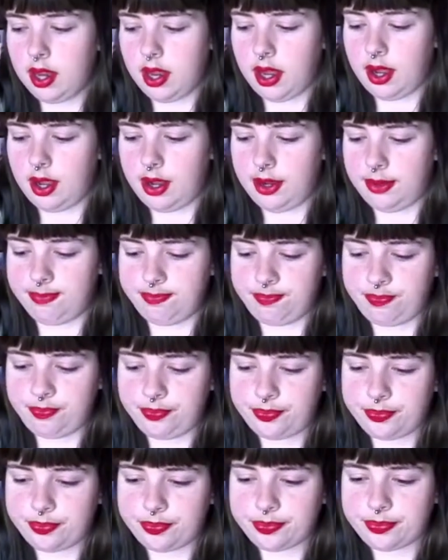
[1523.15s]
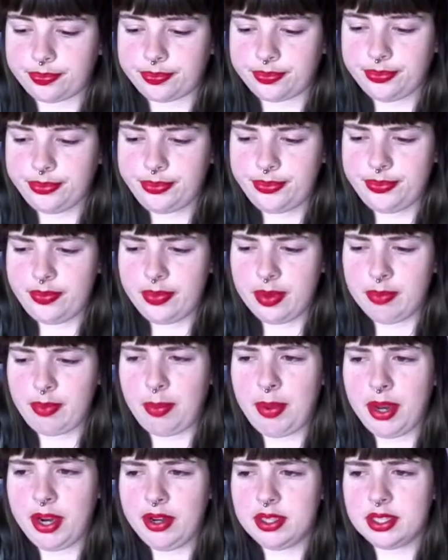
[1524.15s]
My
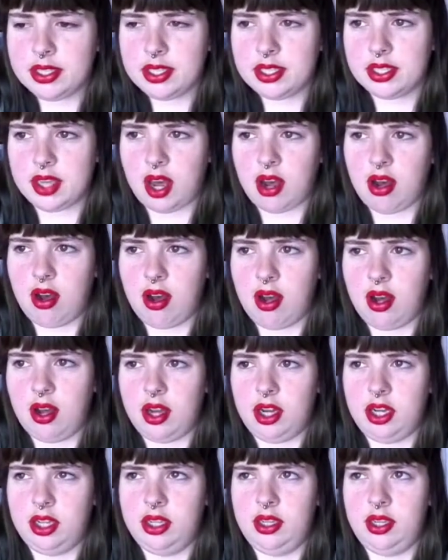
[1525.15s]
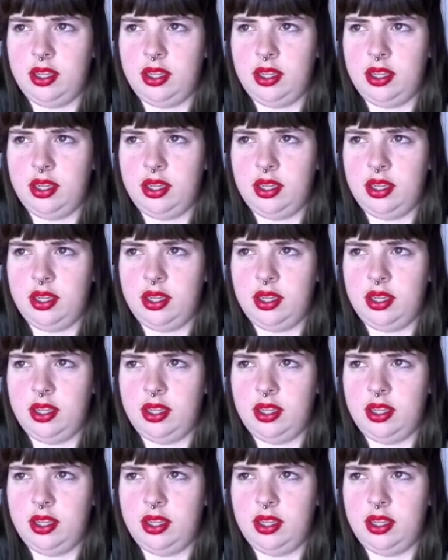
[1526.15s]
parents saw,